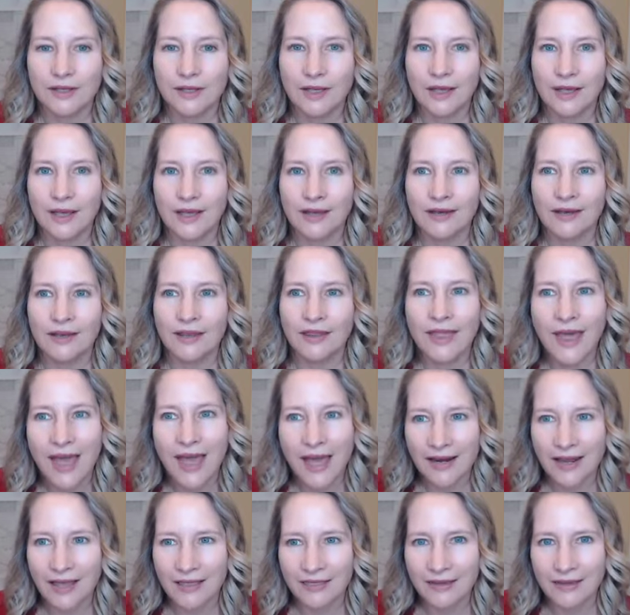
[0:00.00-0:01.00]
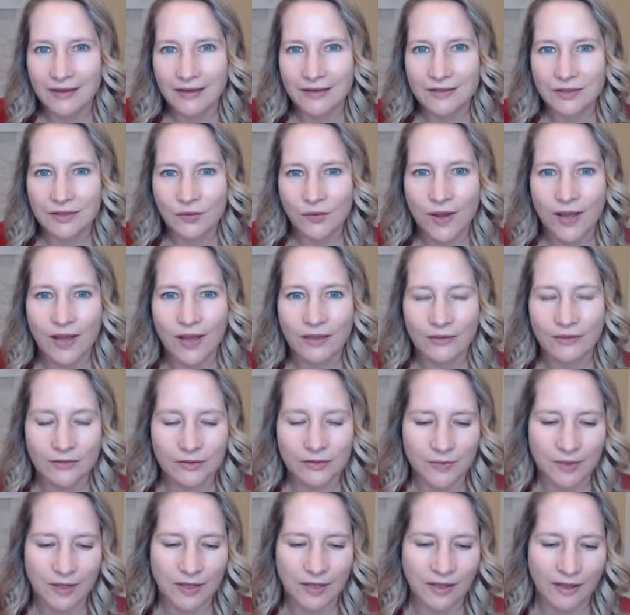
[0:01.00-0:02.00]
And that, I think, is the quiet they're
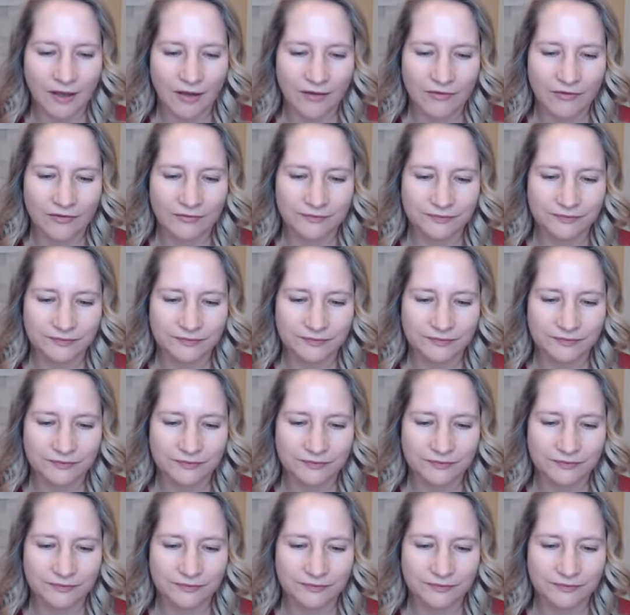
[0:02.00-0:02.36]
speaking of.